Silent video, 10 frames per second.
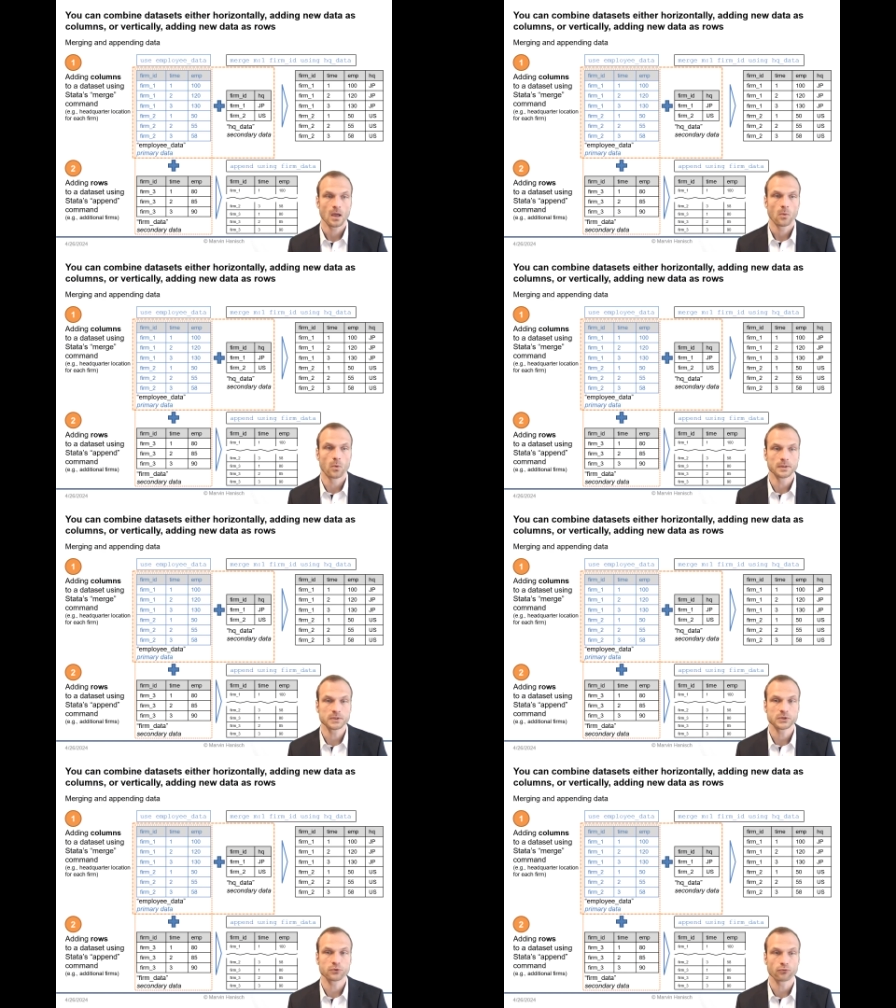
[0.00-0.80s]

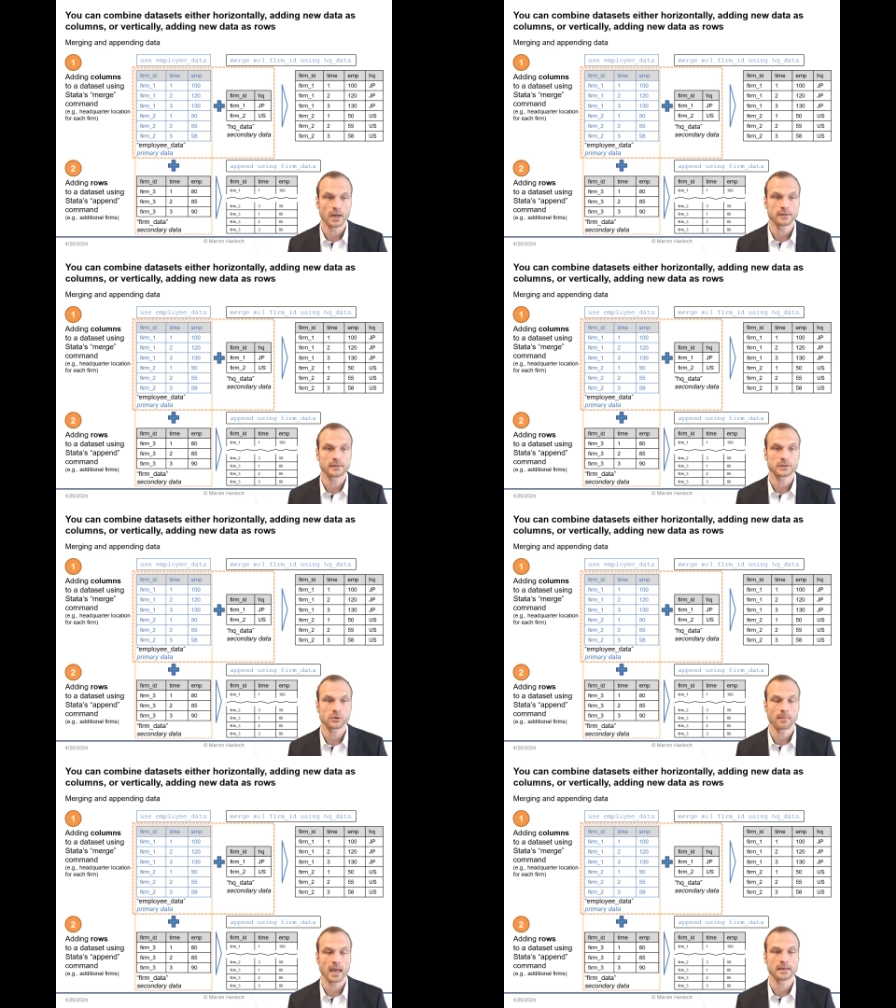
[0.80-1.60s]
Once you run this
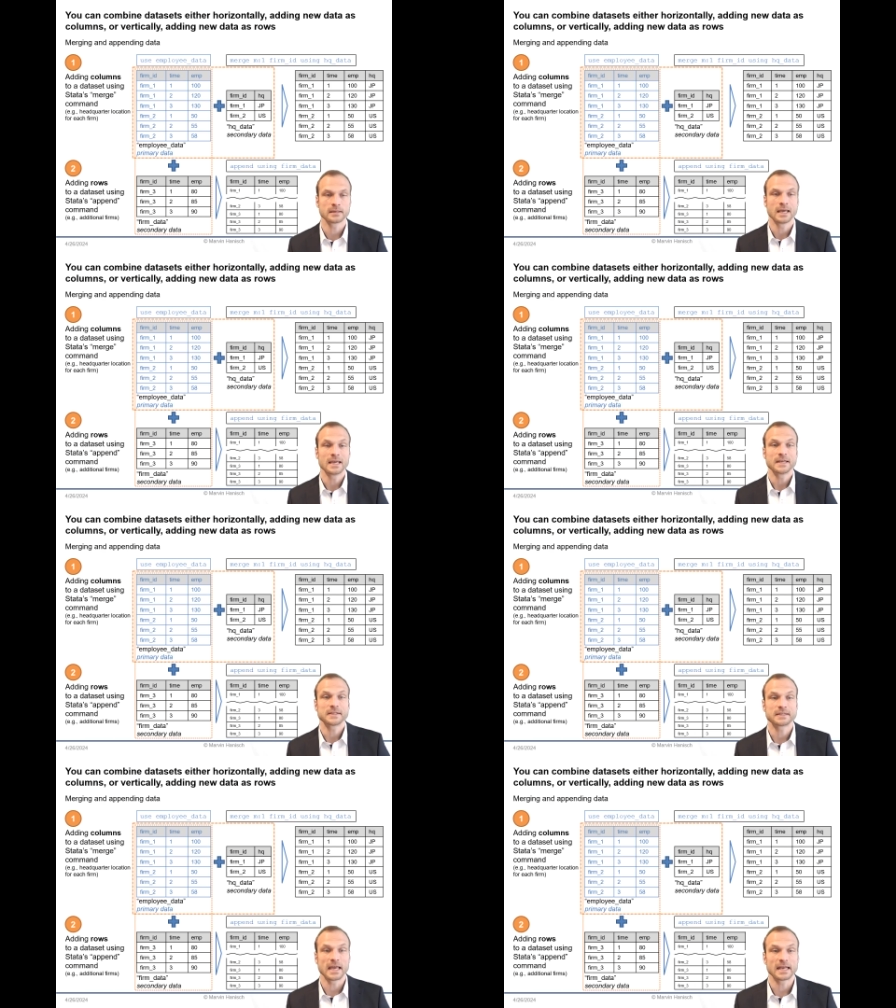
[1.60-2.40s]
command,
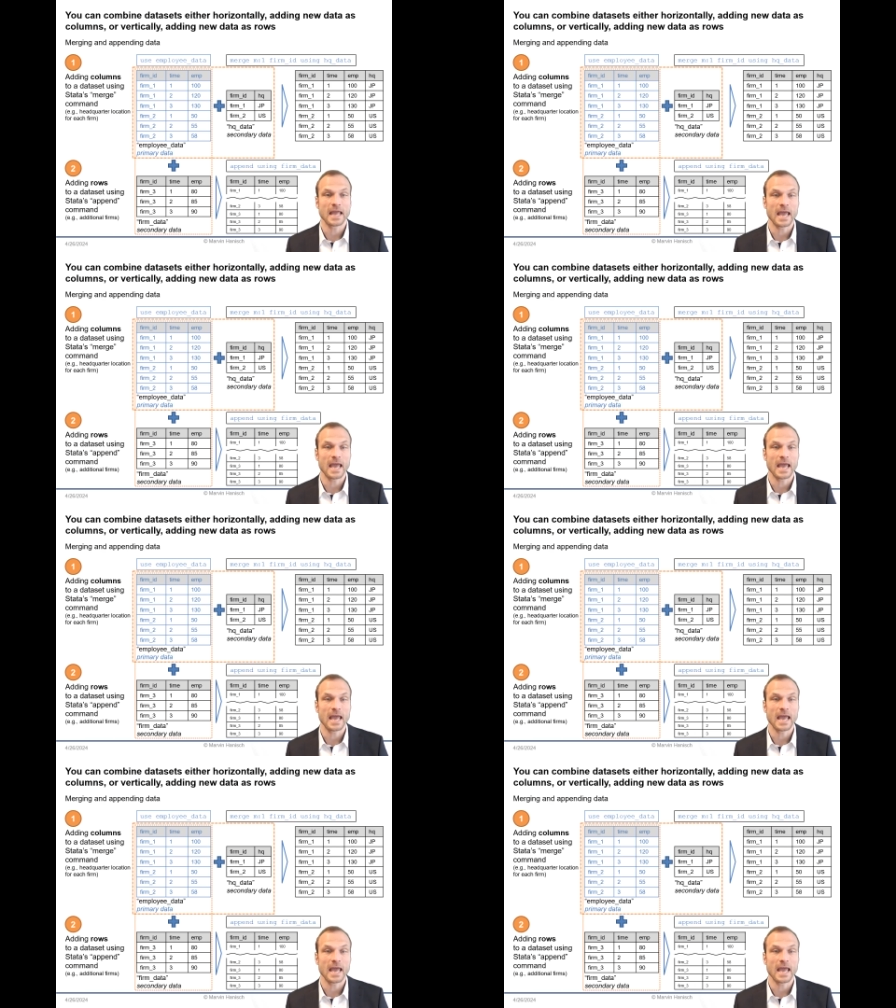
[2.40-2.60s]
Stata